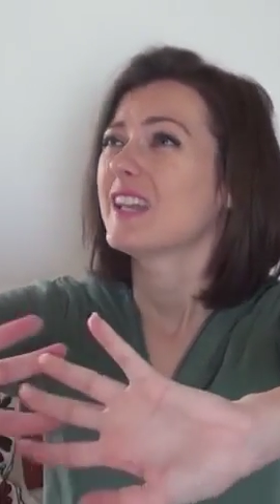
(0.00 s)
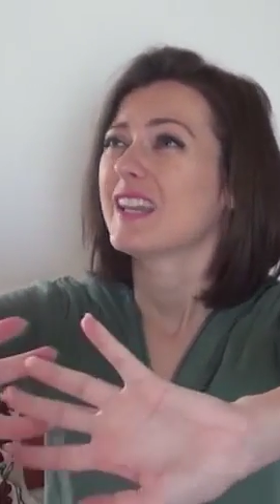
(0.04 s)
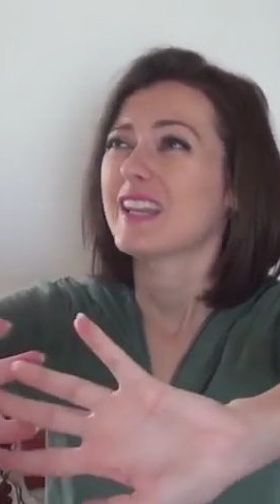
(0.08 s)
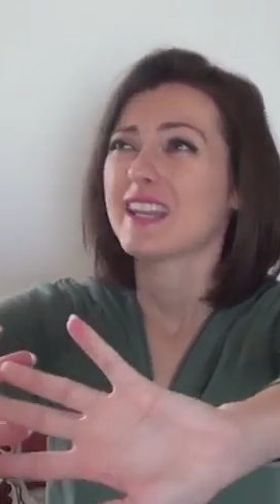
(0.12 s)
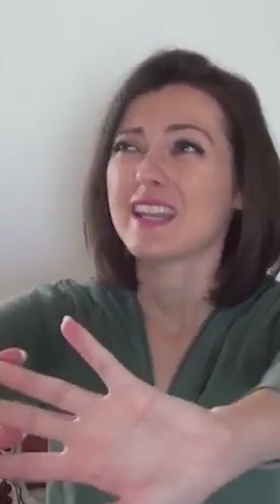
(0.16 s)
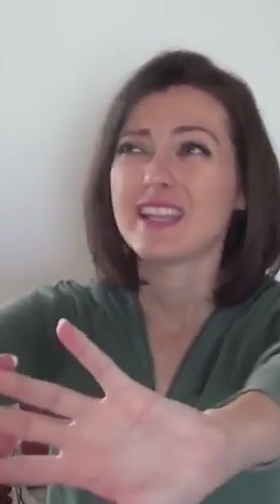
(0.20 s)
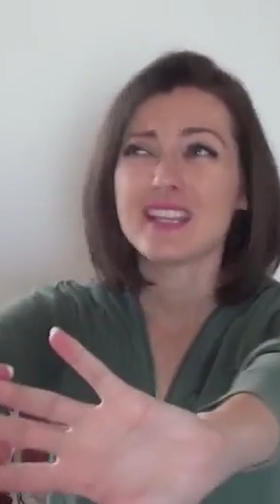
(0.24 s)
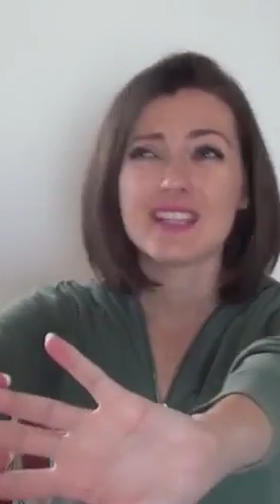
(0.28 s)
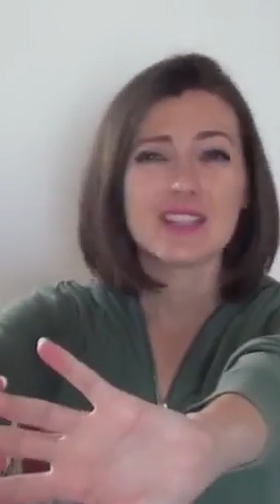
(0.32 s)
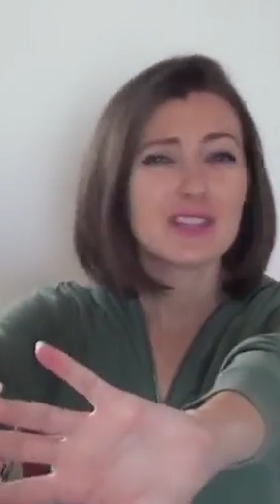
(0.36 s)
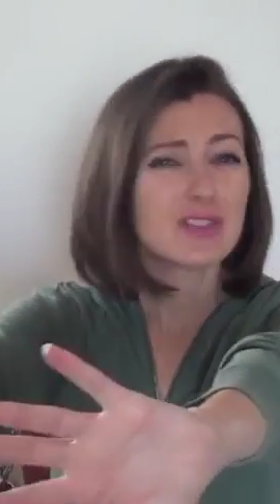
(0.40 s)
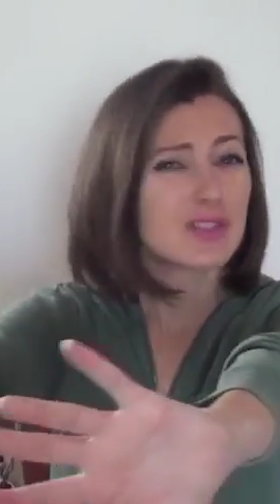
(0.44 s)

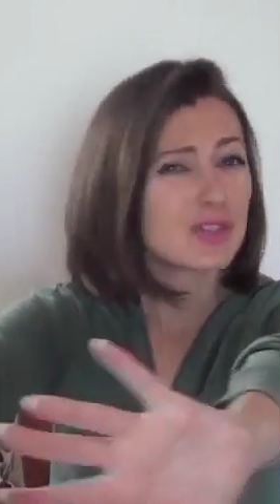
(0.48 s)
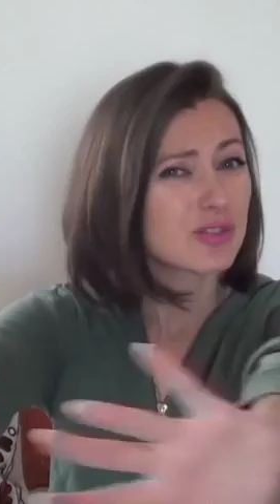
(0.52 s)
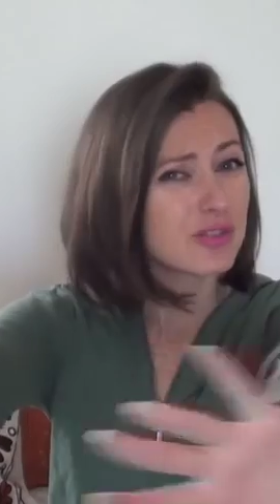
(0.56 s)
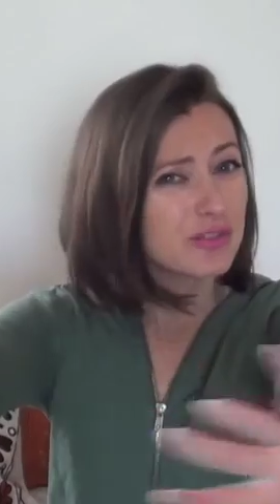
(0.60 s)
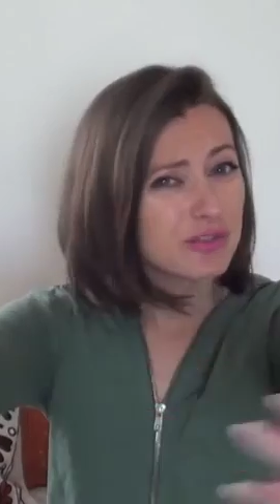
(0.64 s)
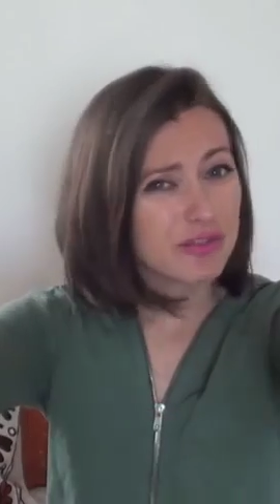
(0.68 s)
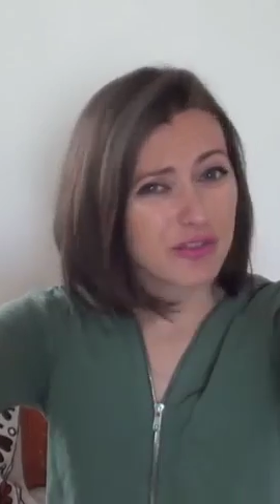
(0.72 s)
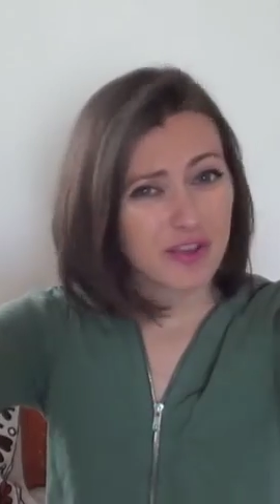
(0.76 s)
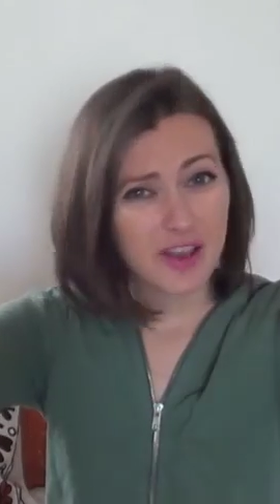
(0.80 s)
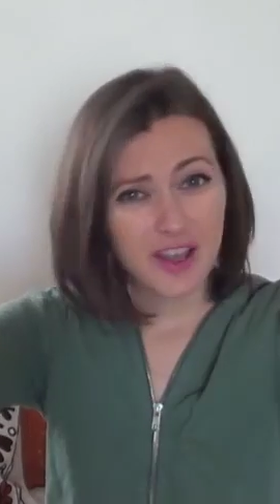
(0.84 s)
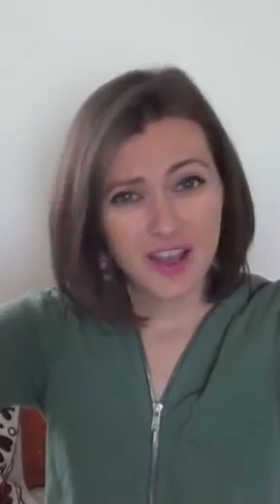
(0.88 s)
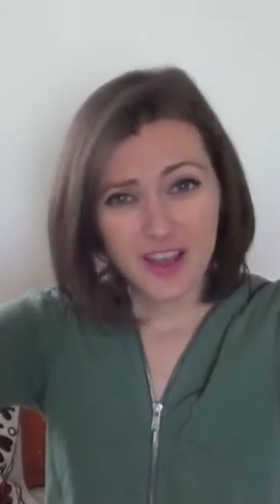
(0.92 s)

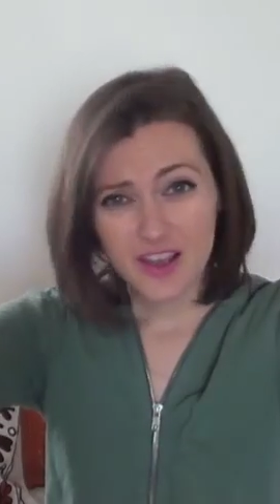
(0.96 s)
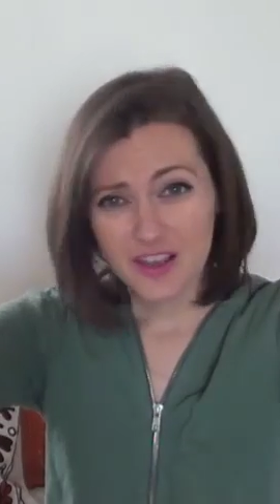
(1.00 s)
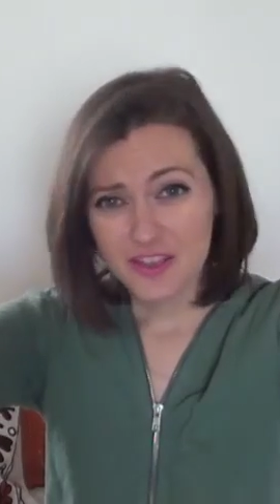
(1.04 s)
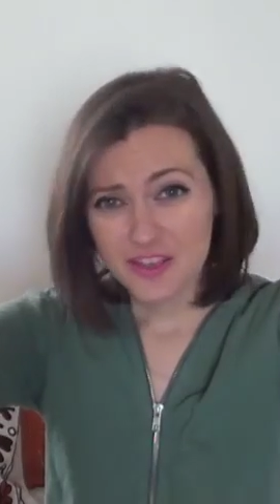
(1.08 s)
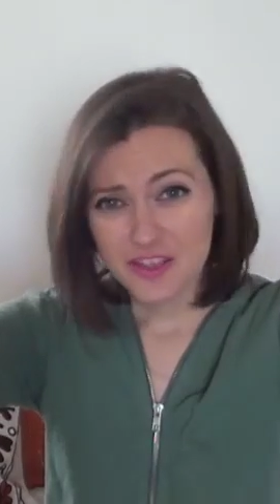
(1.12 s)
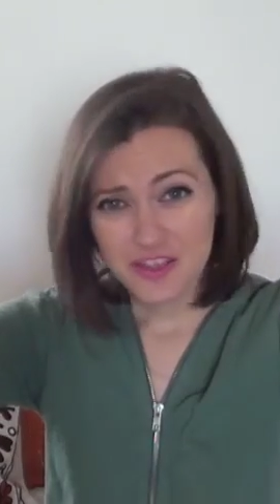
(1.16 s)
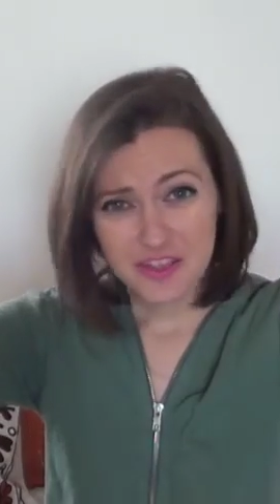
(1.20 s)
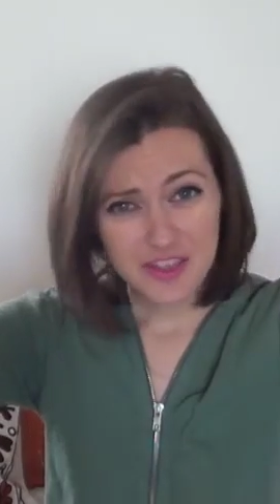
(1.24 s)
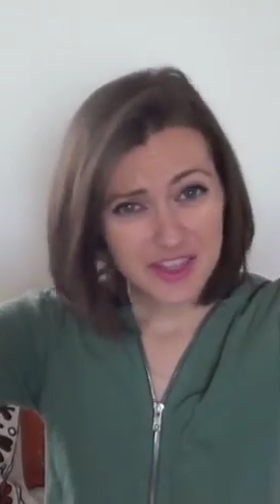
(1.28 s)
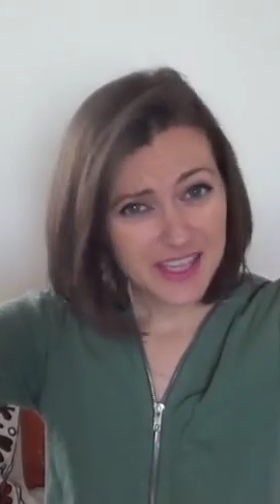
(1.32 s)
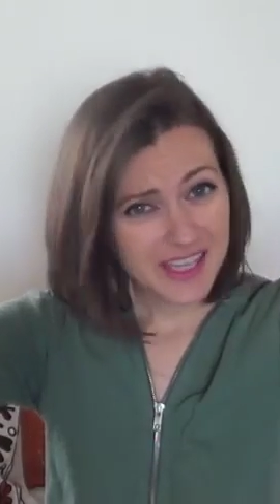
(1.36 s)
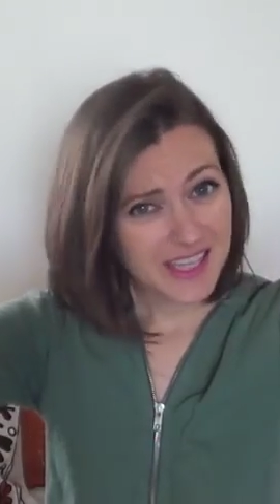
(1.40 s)

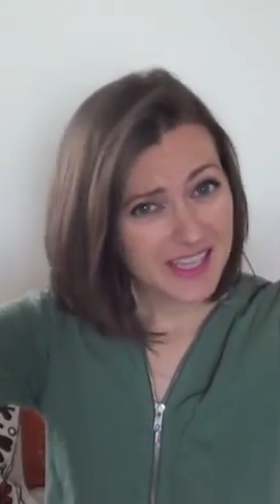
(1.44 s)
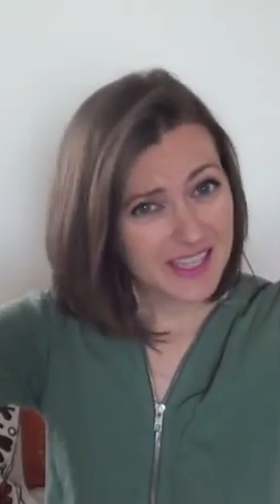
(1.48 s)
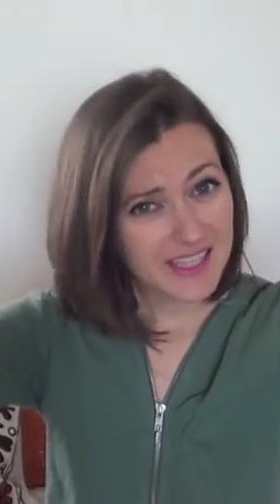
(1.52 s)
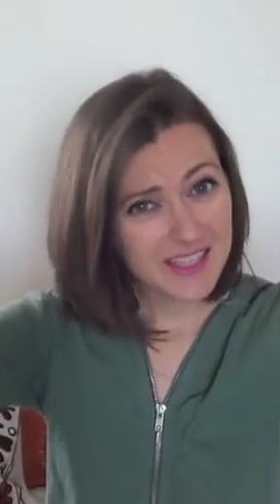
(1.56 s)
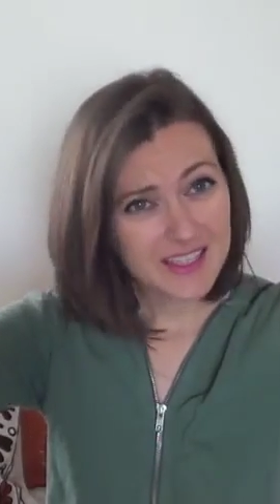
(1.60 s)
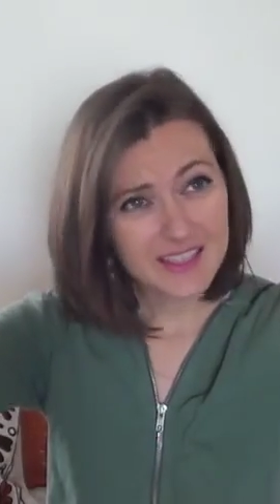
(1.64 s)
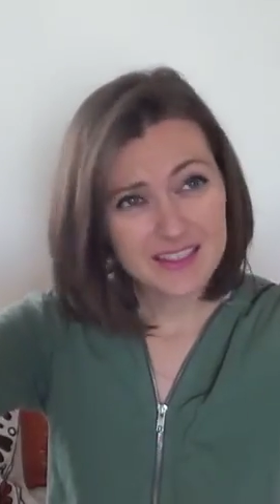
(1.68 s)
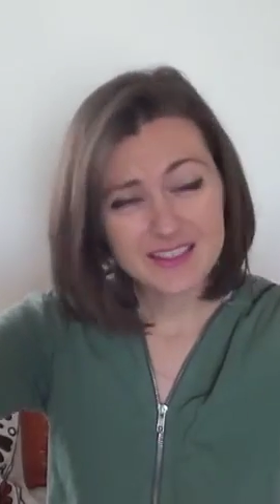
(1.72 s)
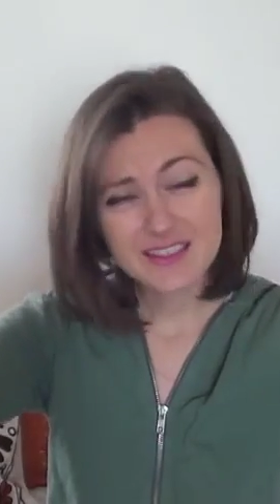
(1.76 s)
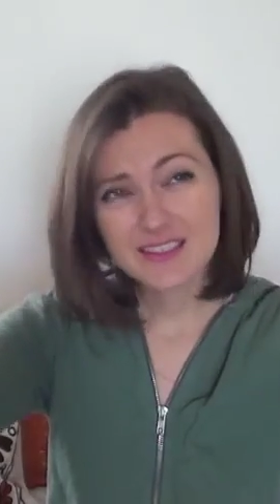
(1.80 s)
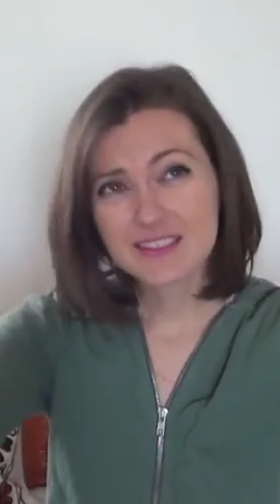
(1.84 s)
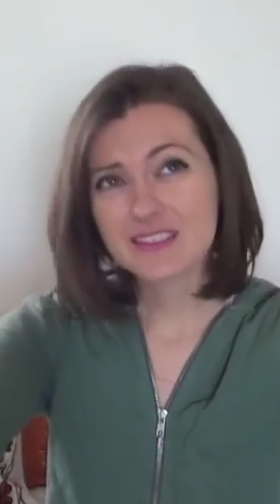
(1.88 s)
introvert
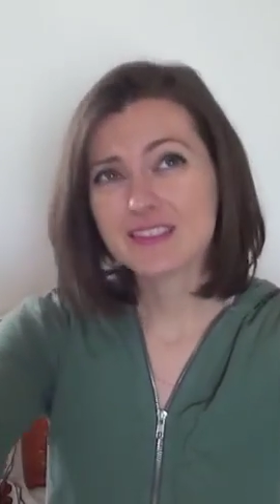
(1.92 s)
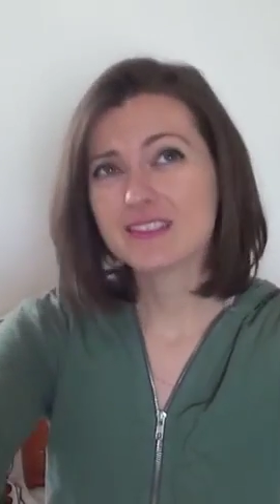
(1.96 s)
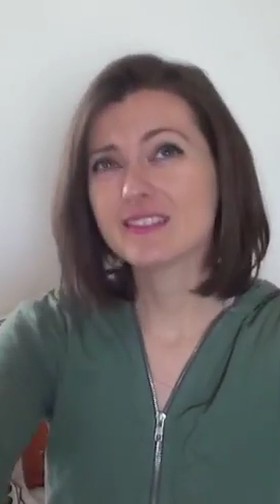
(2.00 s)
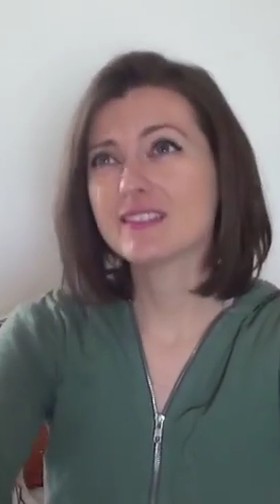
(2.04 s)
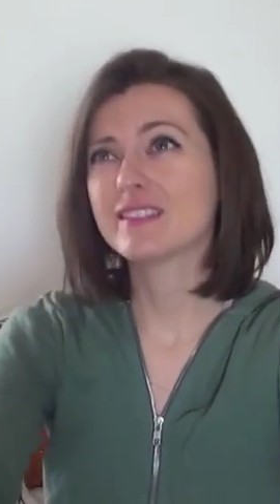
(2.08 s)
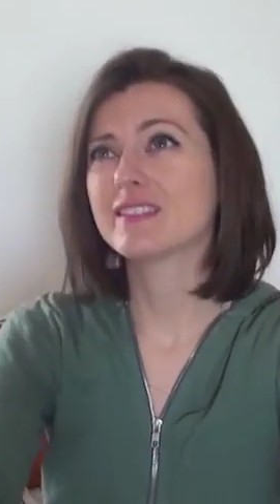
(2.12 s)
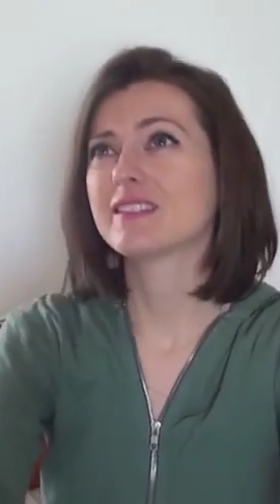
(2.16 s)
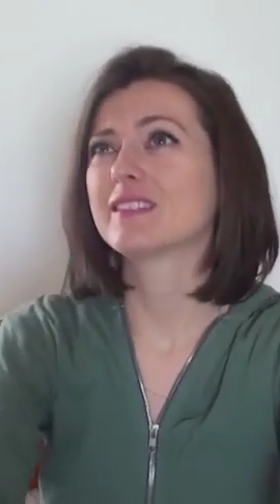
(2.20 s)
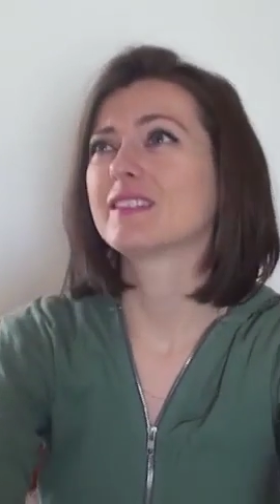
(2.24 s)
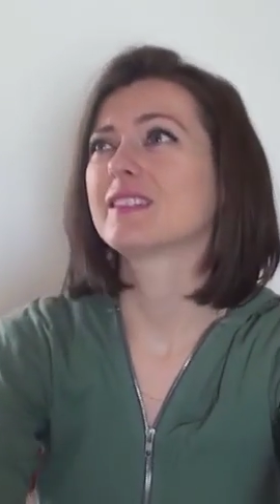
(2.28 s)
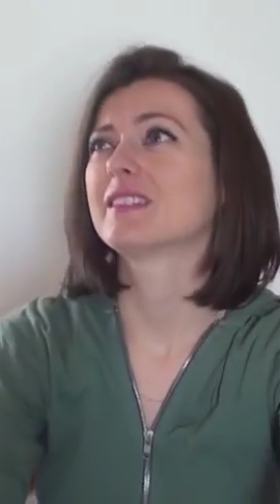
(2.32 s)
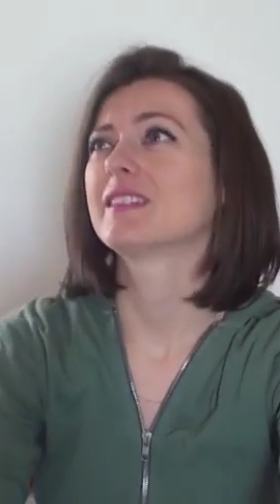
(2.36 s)

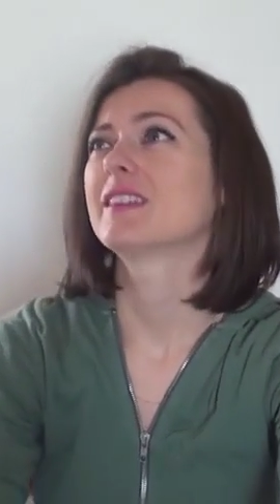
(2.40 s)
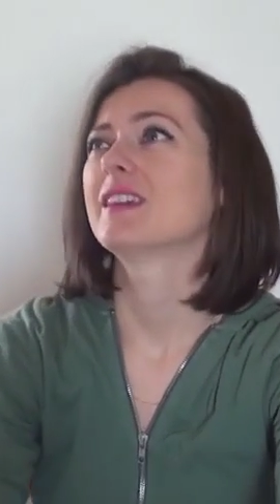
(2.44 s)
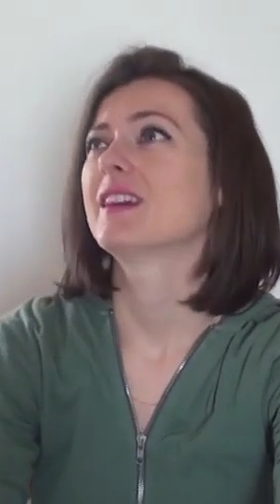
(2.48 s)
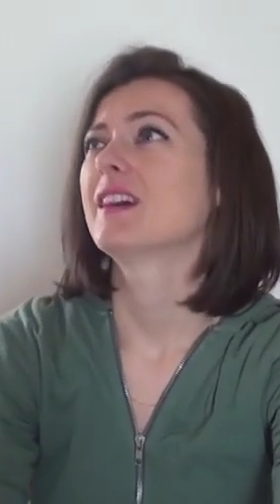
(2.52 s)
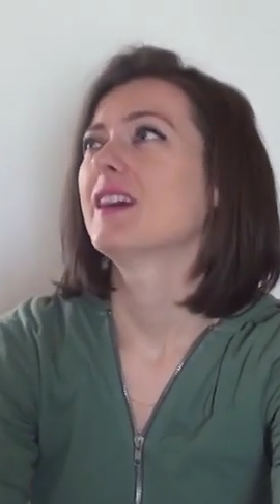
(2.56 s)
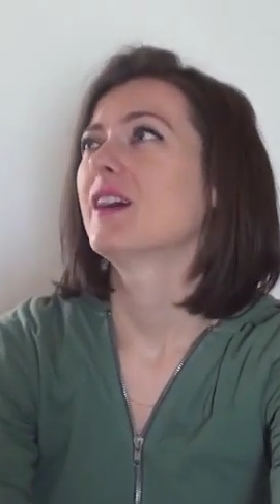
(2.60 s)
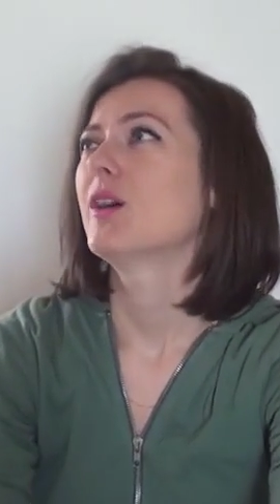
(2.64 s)
things,